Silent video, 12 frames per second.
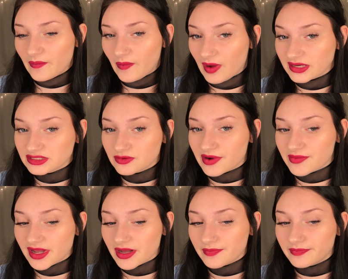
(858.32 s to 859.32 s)
wanted to wear
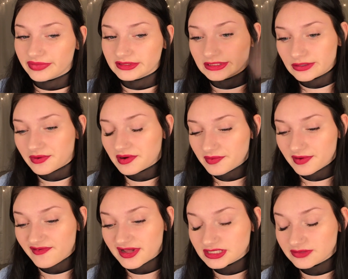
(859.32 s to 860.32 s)
makeup but didn't want to
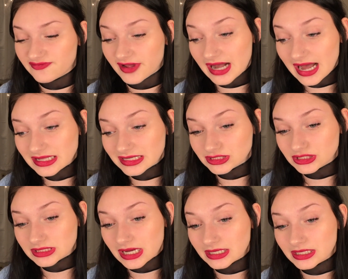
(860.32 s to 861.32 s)
put fake
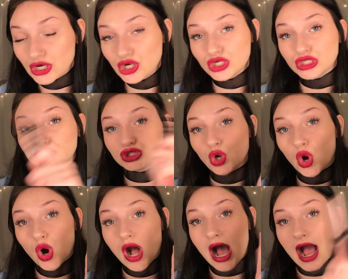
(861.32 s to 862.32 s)
eyelashes on,
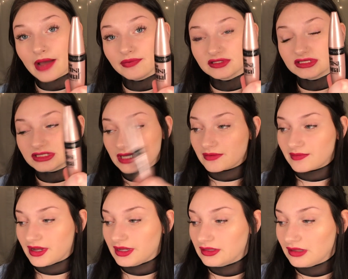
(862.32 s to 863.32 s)
so I put this on
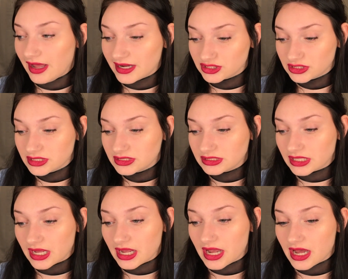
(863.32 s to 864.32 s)
my lashes,
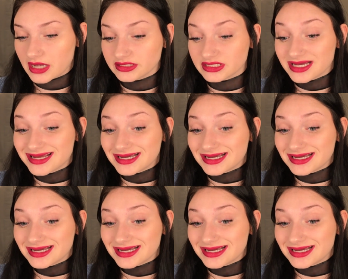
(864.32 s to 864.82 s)
and